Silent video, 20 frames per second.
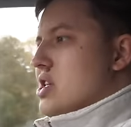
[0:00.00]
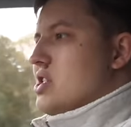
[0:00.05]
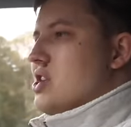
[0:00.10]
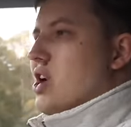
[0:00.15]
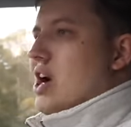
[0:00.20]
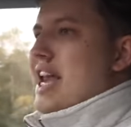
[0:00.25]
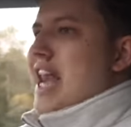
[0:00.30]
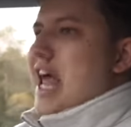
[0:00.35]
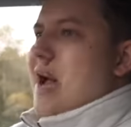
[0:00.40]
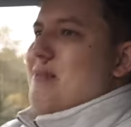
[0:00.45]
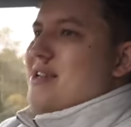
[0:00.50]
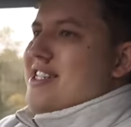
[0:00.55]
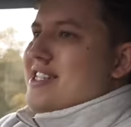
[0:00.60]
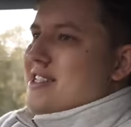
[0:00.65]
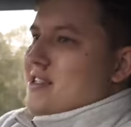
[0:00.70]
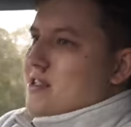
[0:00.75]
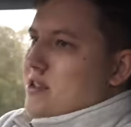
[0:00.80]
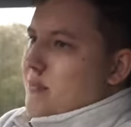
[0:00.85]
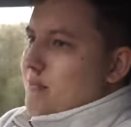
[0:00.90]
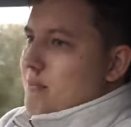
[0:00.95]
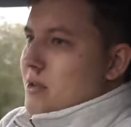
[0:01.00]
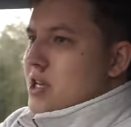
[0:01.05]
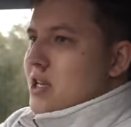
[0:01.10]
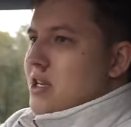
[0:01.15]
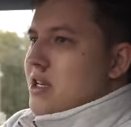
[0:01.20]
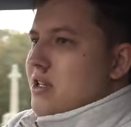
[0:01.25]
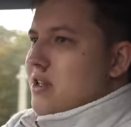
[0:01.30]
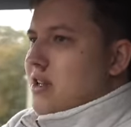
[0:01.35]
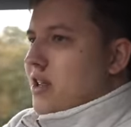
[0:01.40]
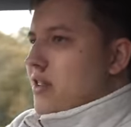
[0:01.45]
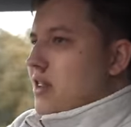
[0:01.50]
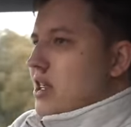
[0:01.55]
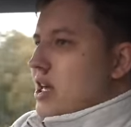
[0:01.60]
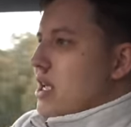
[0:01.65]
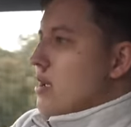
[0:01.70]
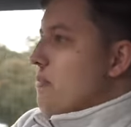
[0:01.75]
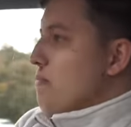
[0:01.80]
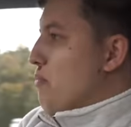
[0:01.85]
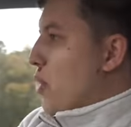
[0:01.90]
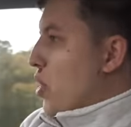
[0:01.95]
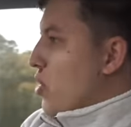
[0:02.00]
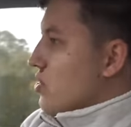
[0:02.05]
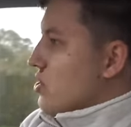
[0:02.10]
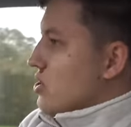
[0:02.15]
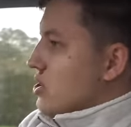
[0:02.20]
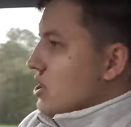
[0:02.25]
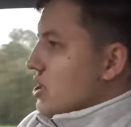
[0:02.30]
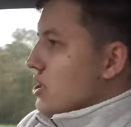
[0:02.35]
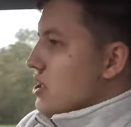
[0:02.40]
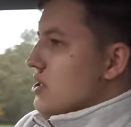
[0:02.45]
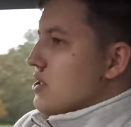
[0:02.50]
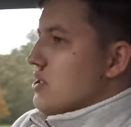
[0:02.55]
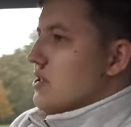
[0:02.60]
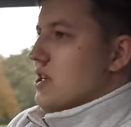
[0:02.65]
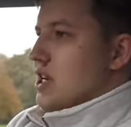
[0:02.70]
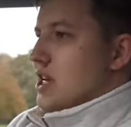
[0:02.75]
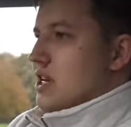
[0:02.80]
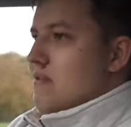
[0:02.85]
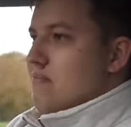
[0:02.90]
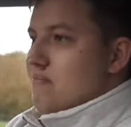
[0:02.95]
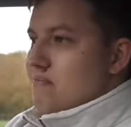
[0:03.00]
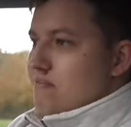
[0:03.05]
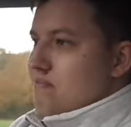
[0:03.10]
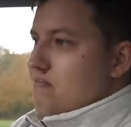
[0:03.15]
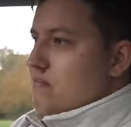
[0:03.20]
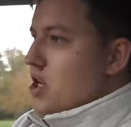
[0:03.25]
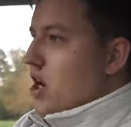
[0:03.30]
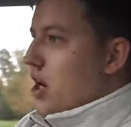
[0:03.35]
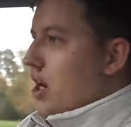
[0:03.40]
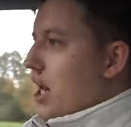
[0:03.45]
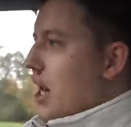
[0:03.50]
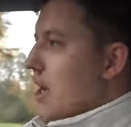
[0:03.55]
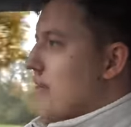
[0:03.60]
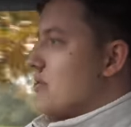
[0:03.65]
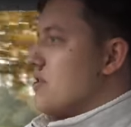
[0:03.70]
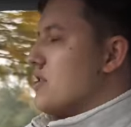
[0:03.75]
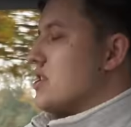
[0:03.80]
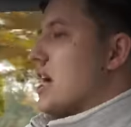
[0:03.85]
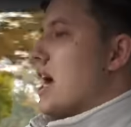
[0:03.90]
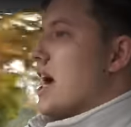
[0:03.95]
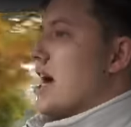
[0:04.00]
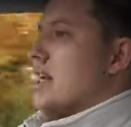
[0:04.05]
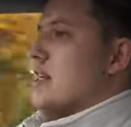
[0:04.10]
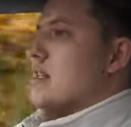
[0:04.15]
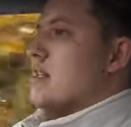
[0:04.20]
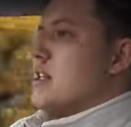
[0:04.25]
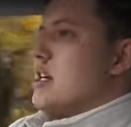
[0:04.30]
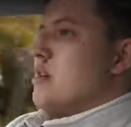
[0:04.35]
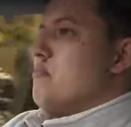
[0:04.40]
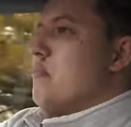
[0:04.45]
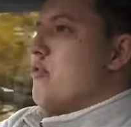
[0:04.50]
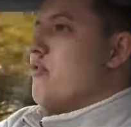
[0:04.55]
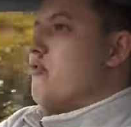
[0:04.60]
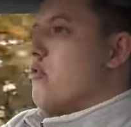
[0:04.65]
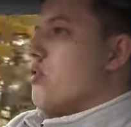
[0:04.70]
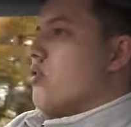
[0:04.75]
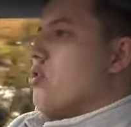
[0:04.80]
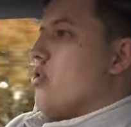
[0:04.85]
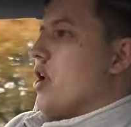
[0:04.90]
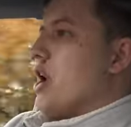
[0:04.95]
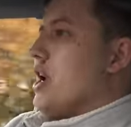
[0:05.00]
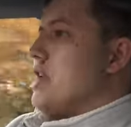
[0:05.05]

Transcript: dynamicism that the Boxsters, the 911s had before